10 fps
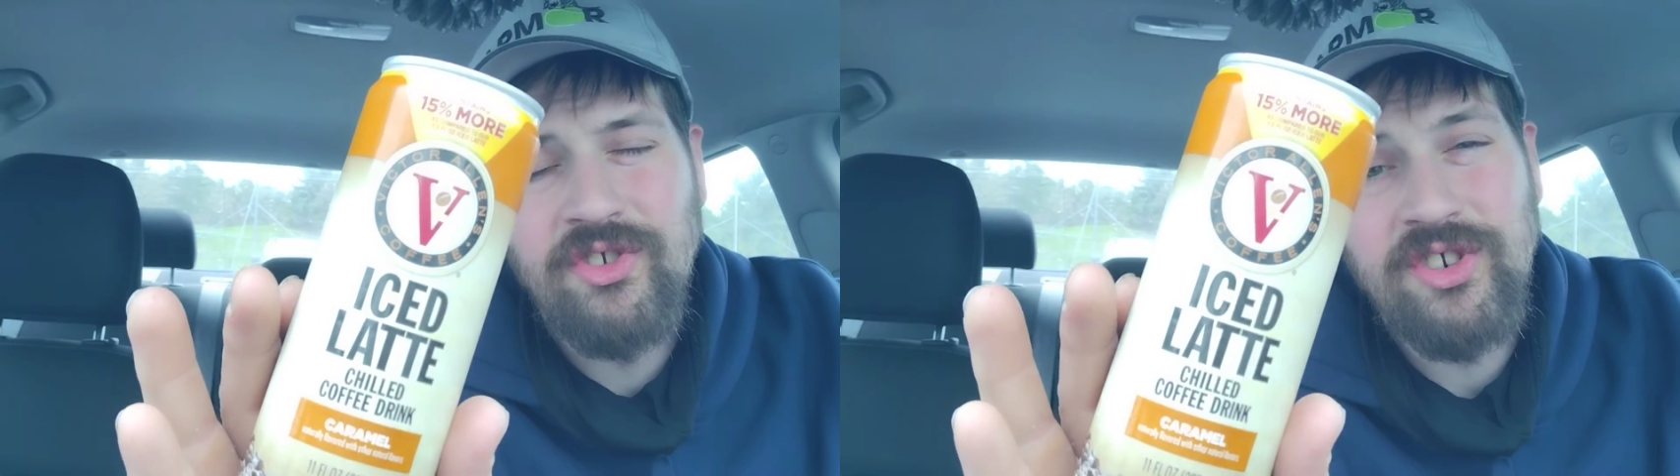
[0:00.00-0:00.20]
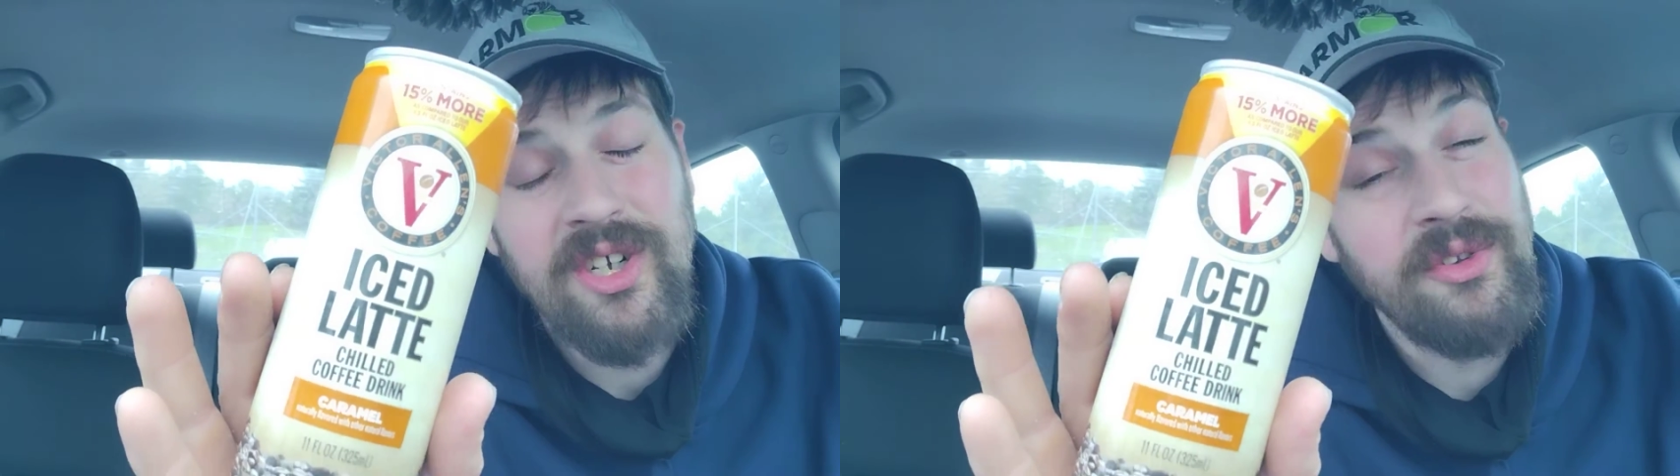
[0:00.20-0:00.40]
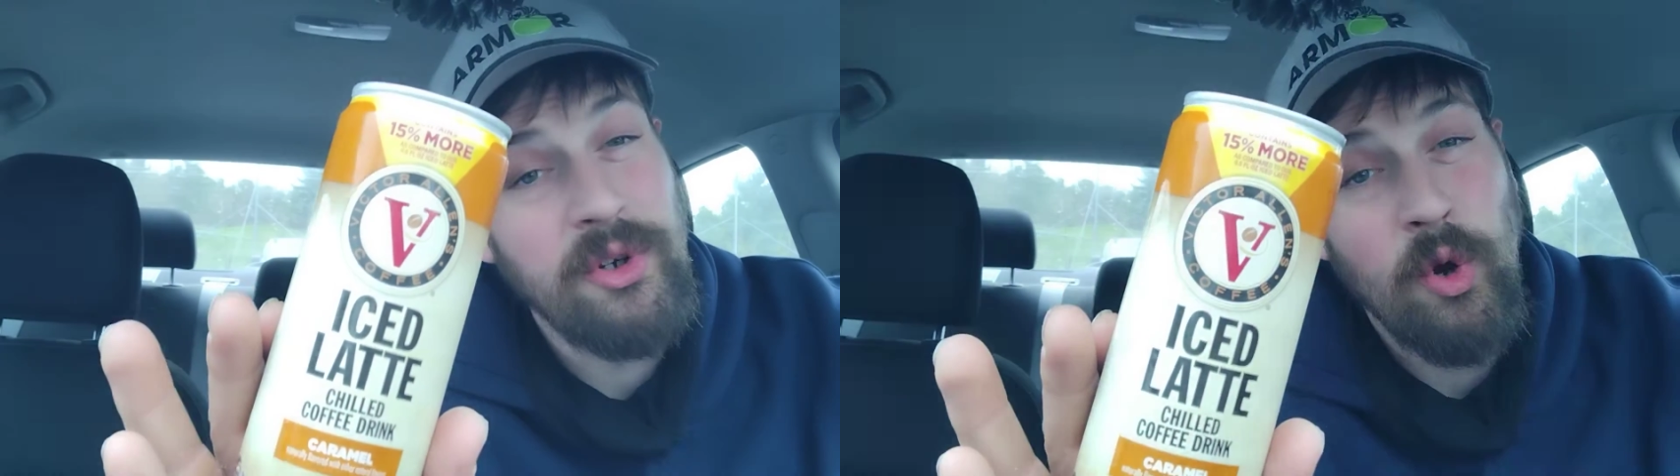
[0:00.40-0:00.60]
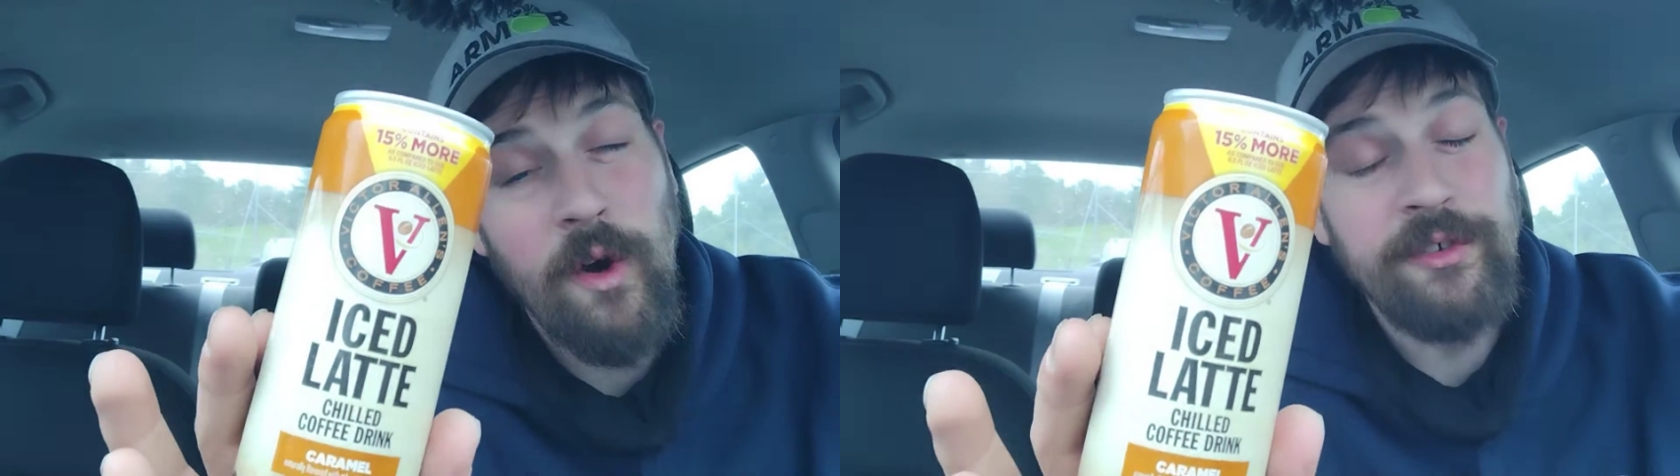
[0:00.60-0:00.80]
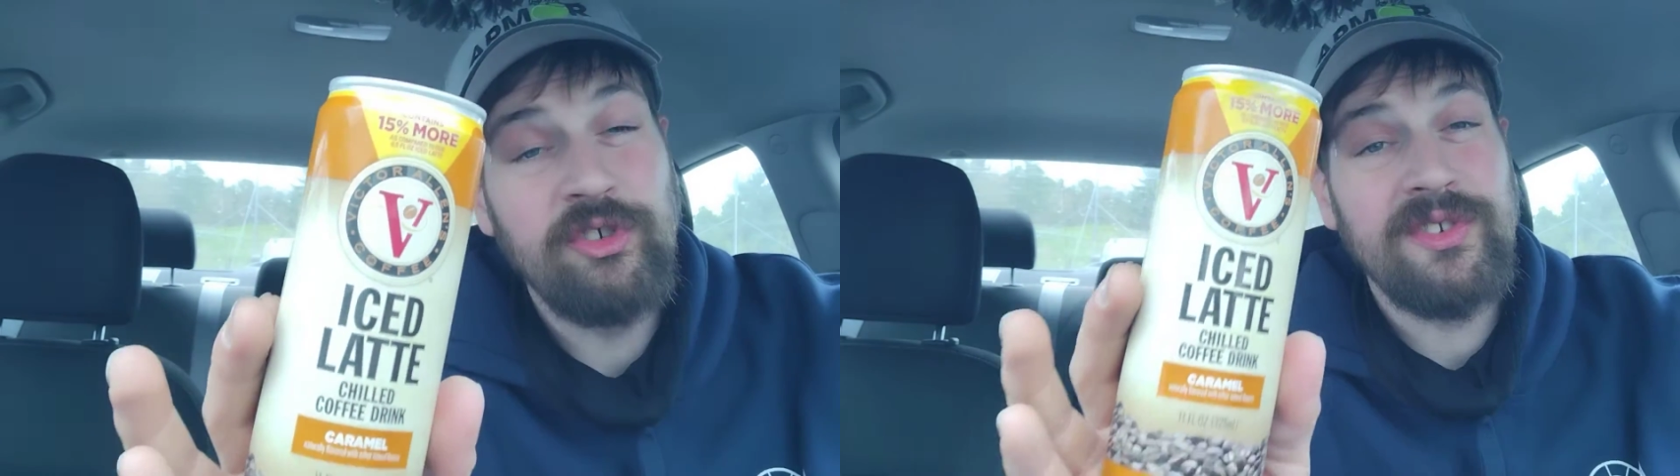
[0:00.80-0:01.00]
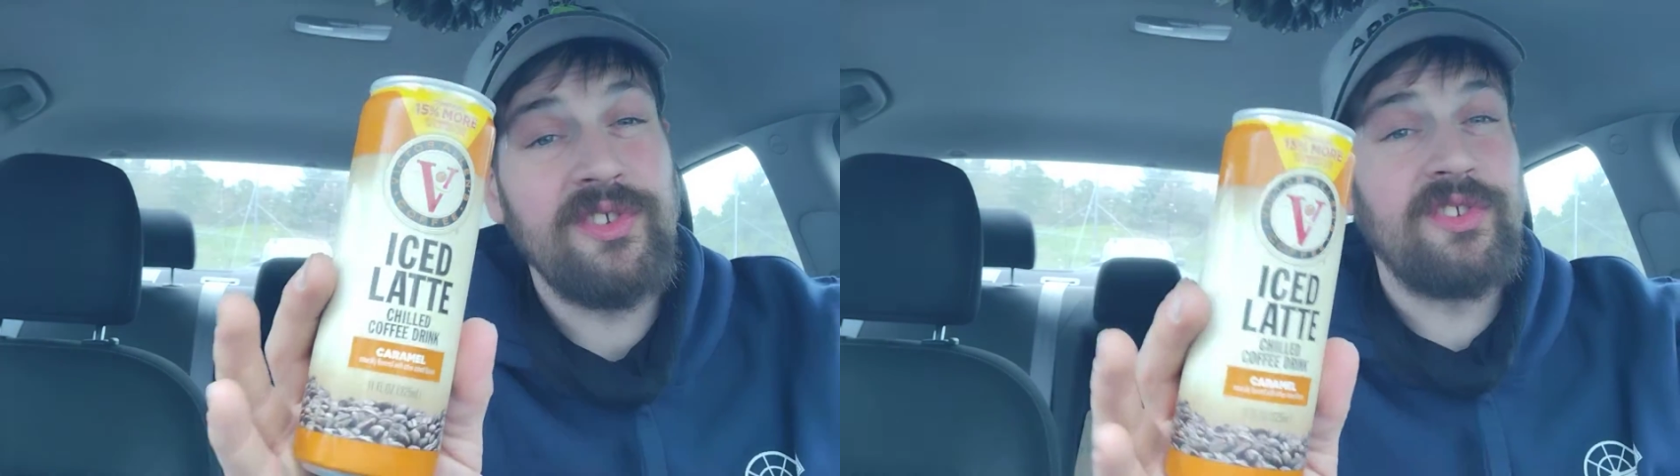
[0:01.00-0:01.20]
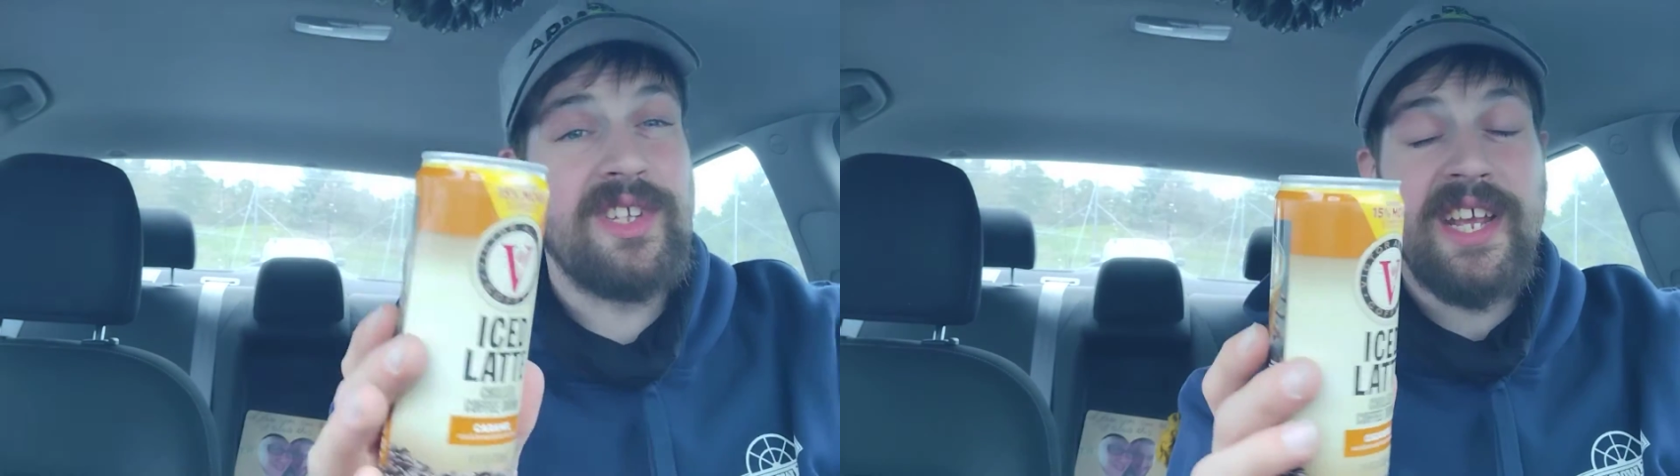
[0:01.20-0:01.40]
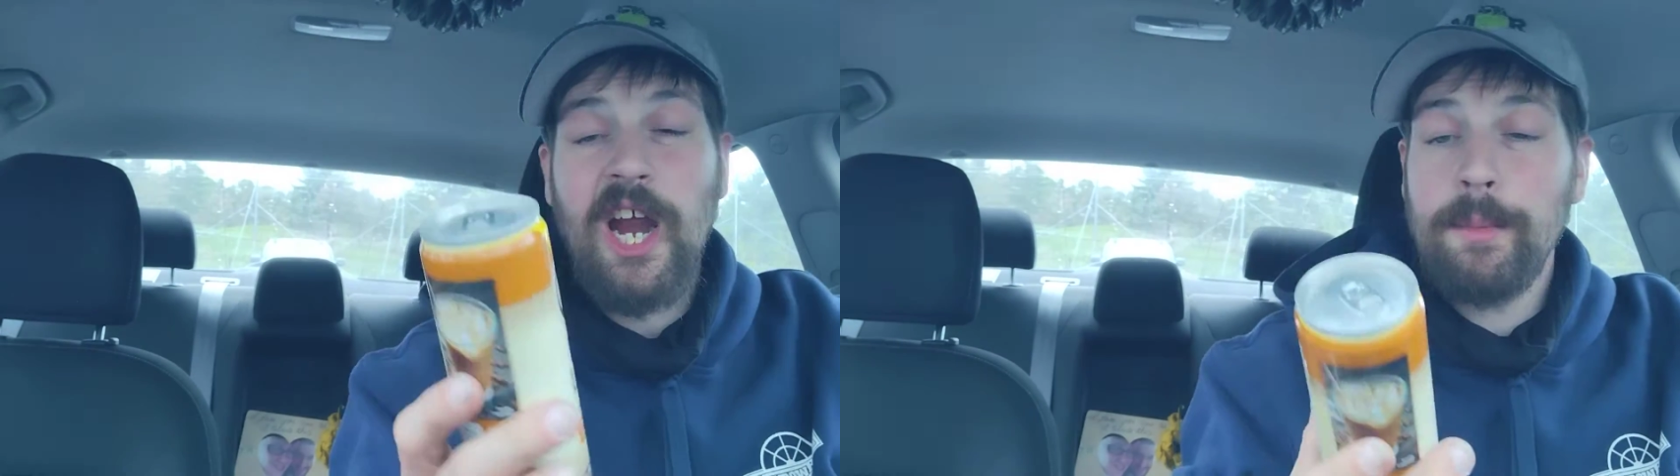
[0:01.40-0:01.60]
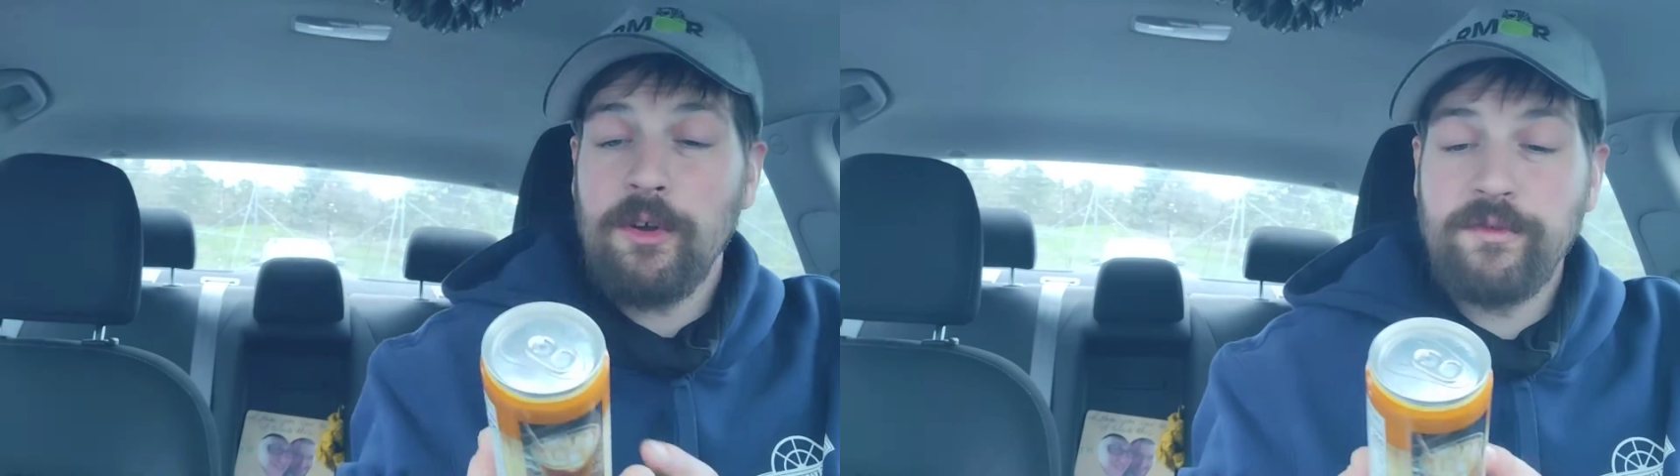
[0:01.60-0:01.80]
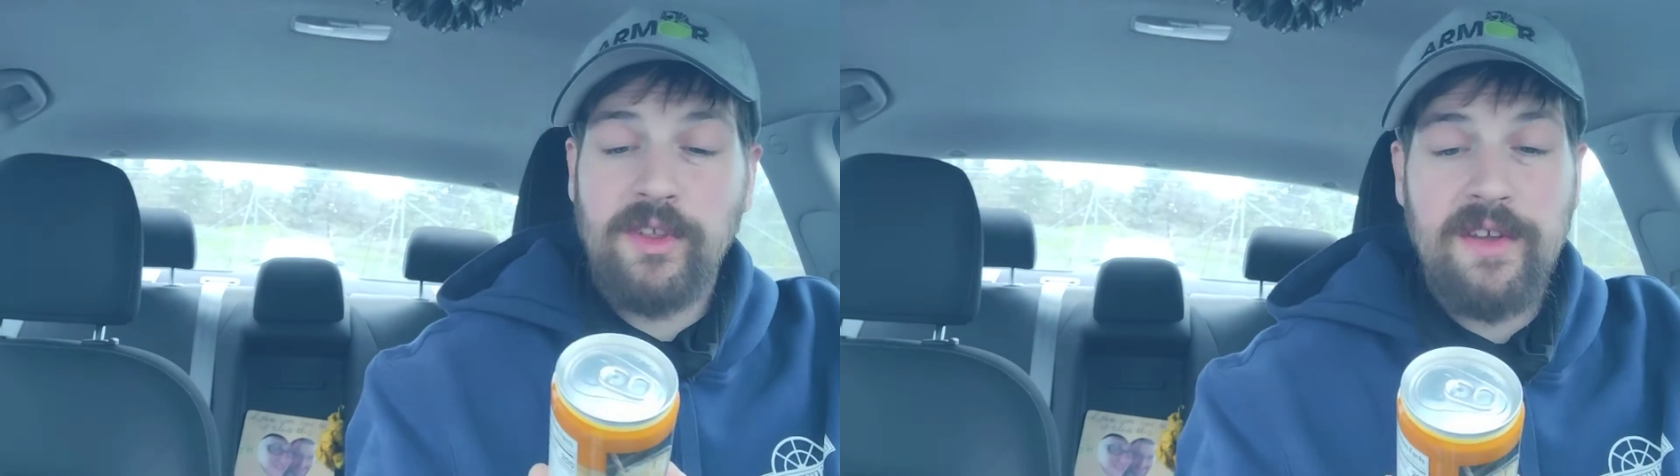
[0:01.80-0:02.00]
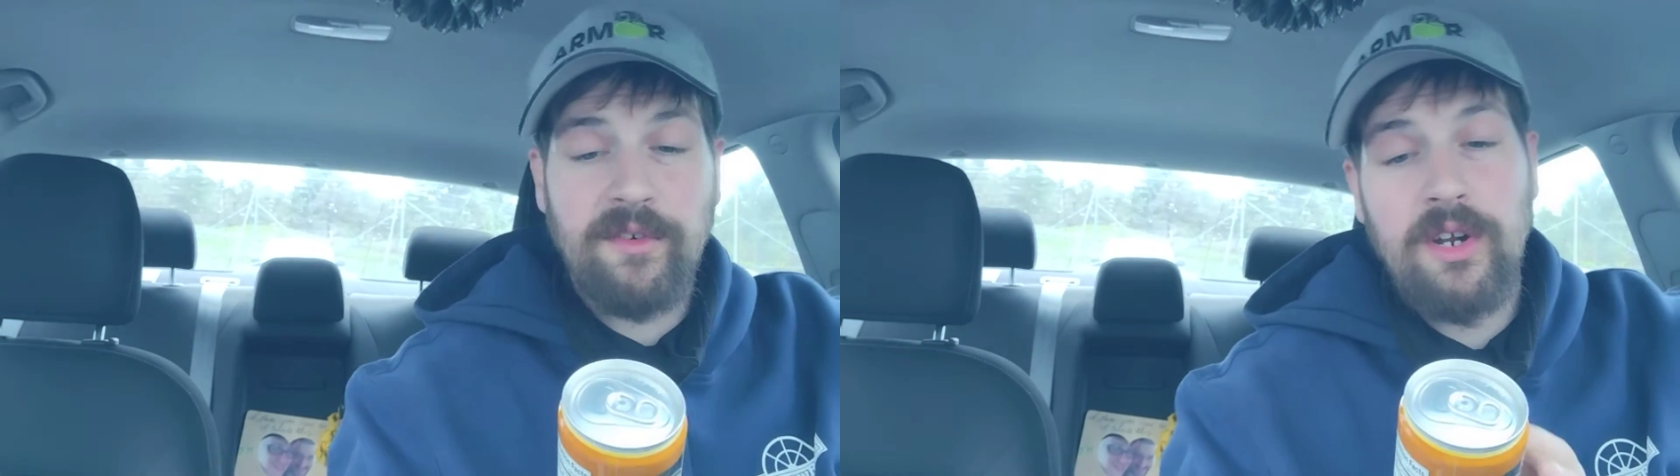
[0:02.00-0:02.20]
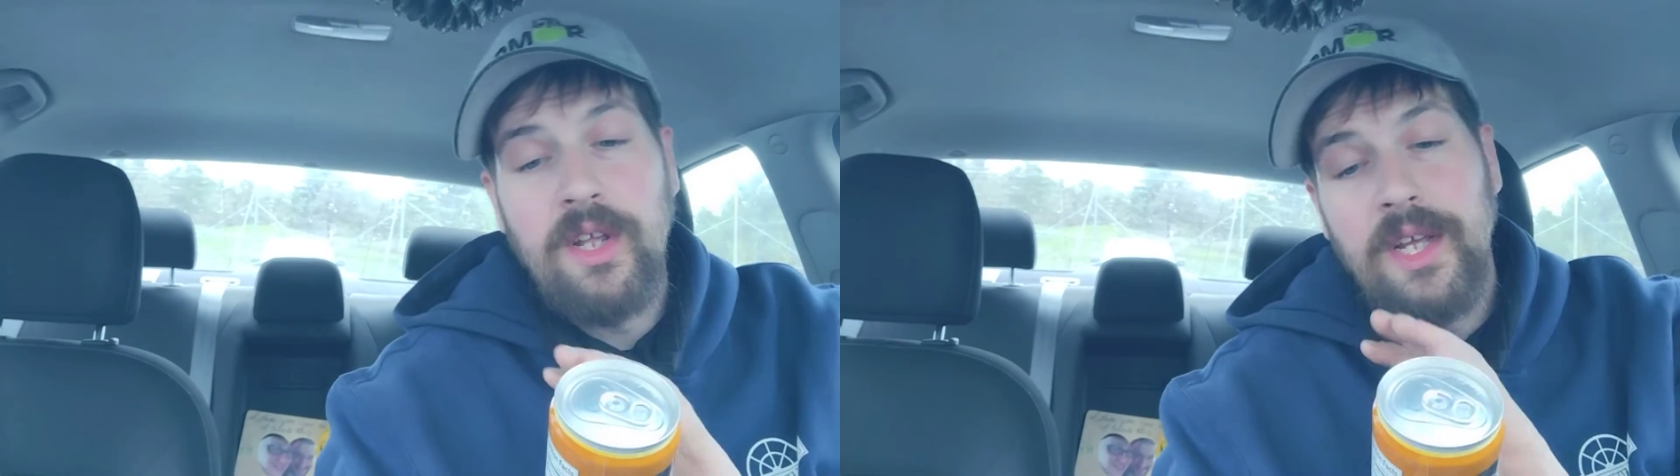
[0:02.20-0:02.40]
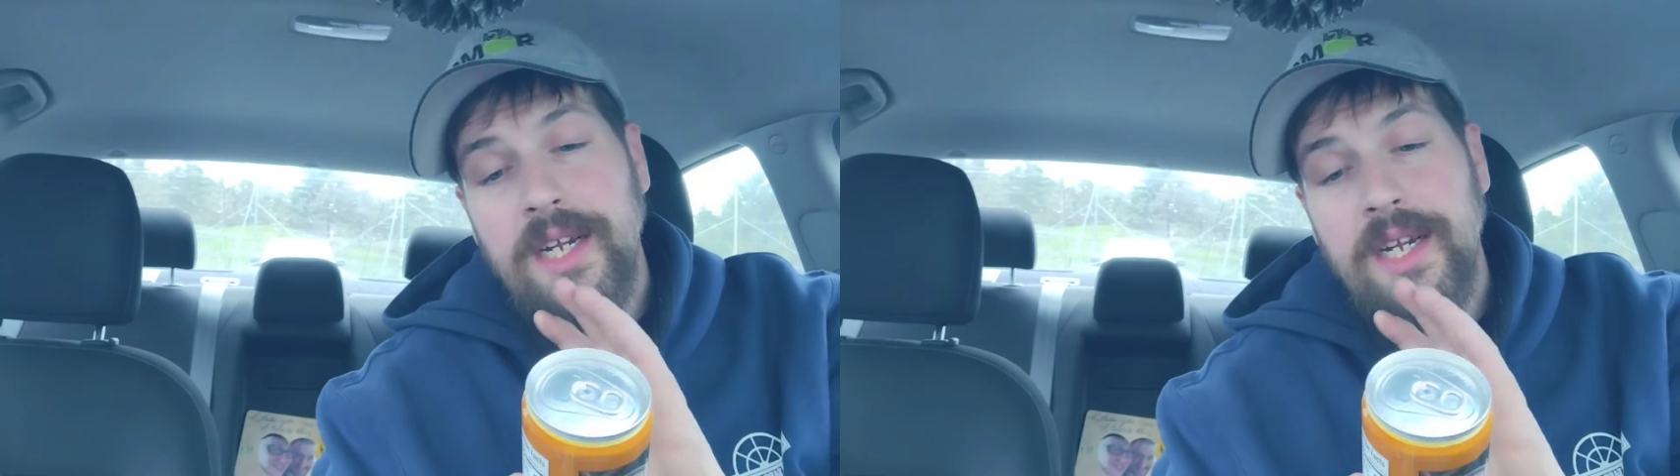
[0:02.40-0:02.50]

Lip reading: Chilled Coffee Drink. This is the caramel flavor.